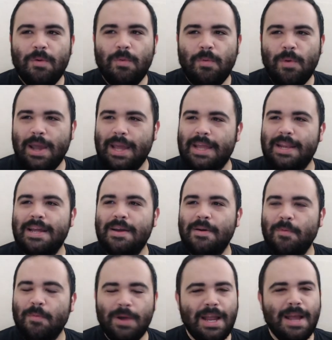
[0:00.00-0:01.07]
Wait,
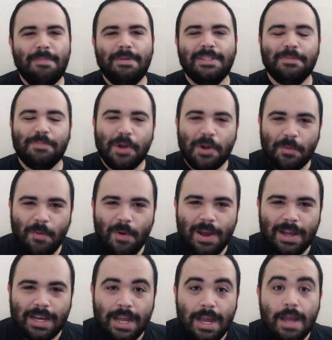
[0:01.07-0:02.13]
what happened to part
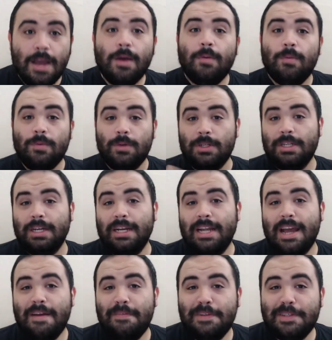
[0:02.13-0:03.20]
one? Well, you're gonna
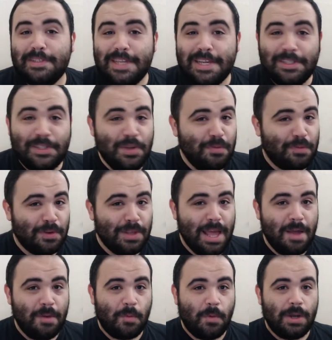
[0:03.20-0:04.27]
have to stay tuned for
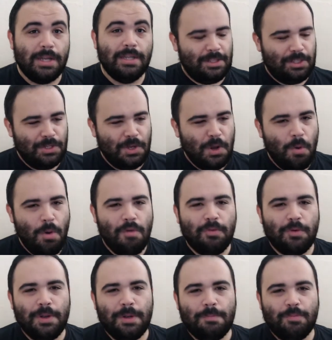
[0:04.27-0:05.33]
that one. To go
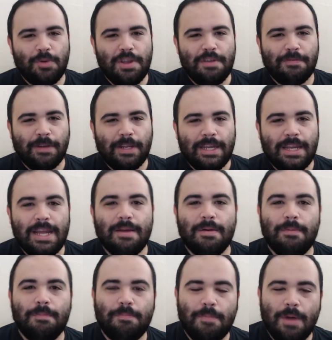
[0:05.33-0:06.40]
over it briefly,
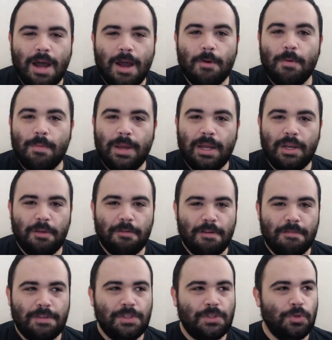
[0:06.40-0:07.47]
Aquaman New
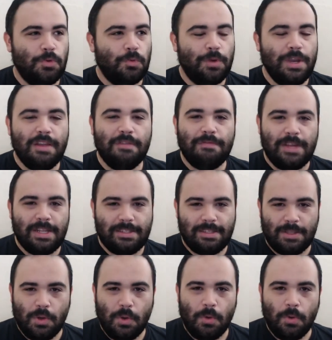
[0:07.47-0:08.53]
fifty-two
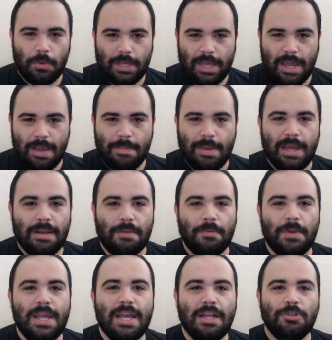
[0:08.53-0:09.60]
reinvented the whole game and
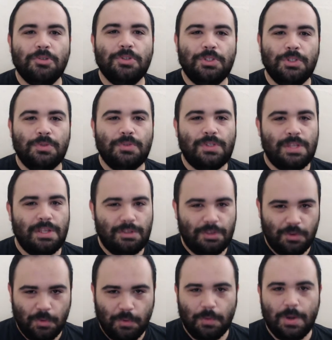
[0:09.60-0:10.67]
reintroduced this
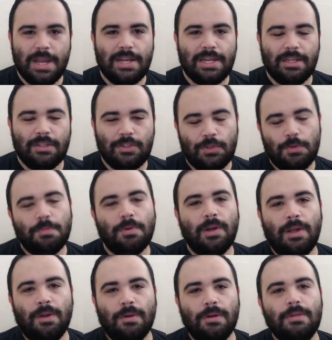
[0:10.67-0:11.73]
great
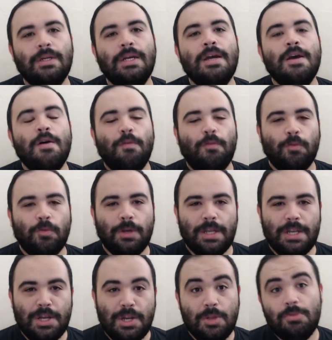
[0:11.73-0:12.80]
superhero for
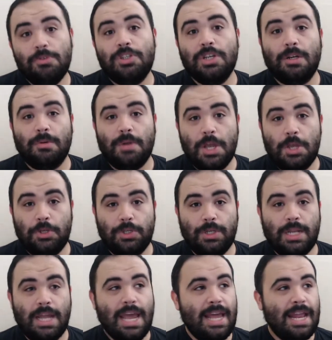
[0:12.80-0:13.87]
a new
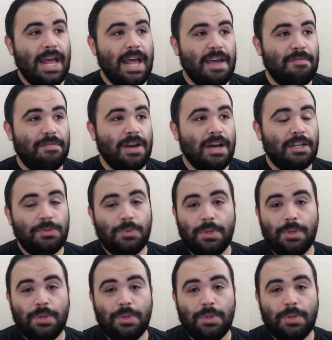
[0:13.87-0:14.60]
generation, and I have got to